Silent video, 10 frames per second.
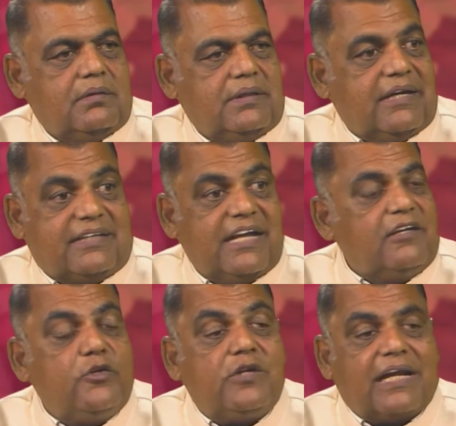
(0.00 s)
They are
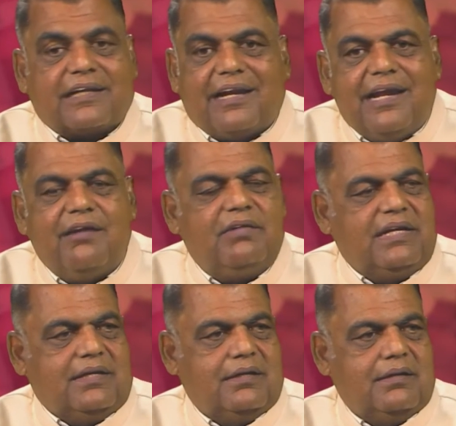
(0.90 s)
telling you that
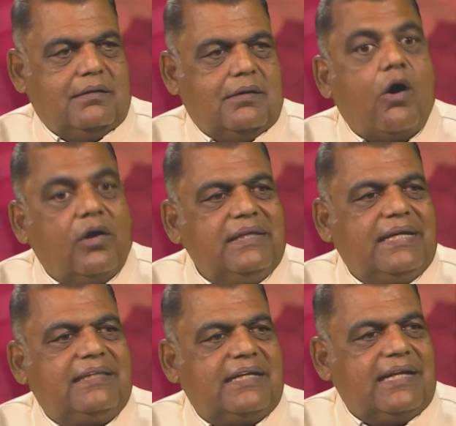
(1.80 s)
clearly on the
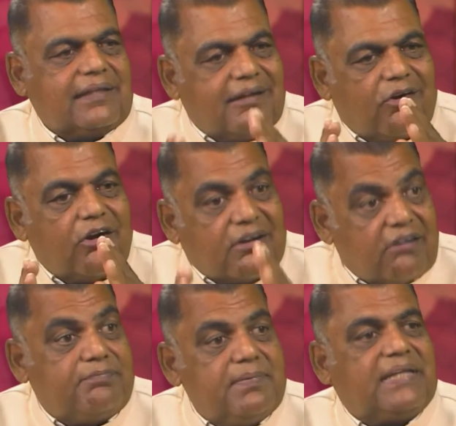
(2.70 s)
internet. Our
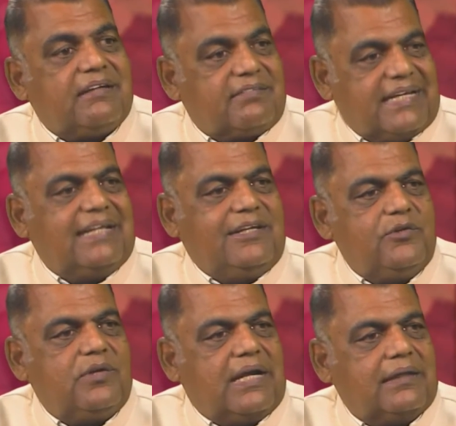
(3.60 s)
government are telling
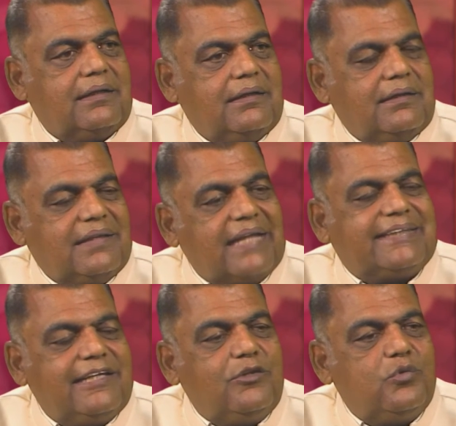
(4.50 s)
you that.
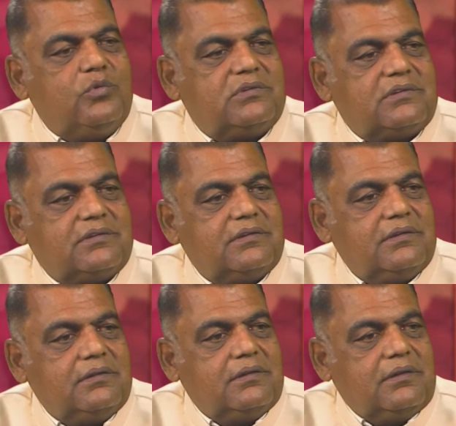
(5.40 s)
That's the news.
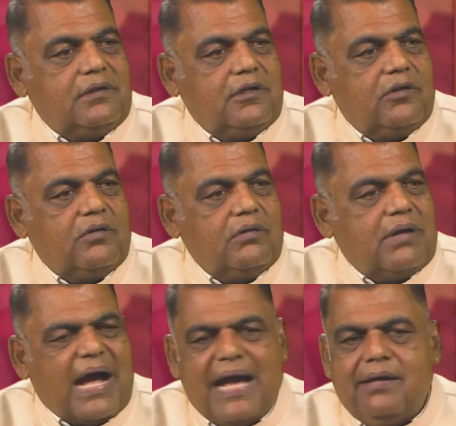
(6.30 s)

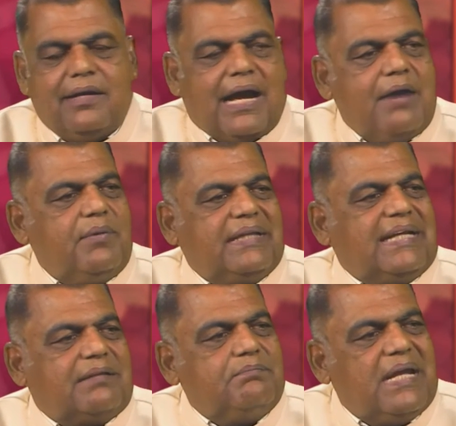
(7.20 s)
Okay. I read
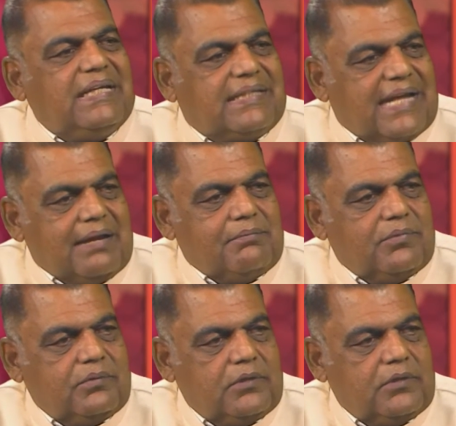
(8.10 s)
that many times.